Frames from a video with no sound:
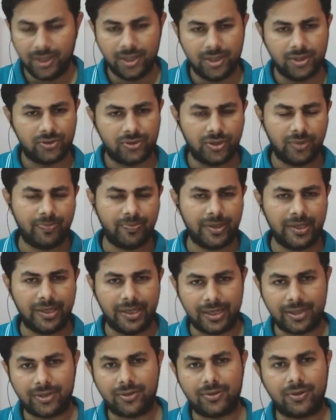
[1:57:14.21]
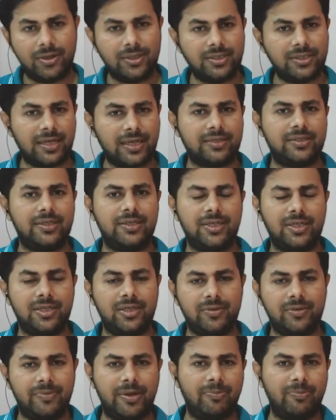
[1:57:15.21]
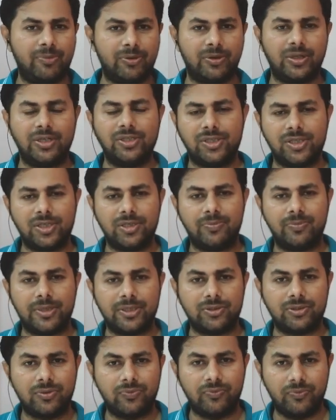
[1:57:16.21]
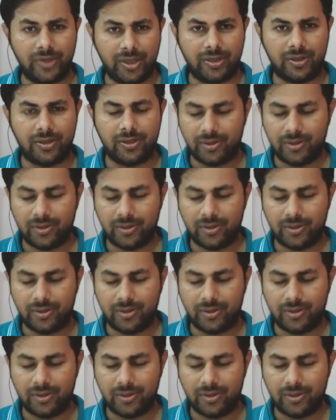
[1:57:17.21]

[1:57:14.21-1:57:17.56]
So if electron is accelerated by a potential difference of v,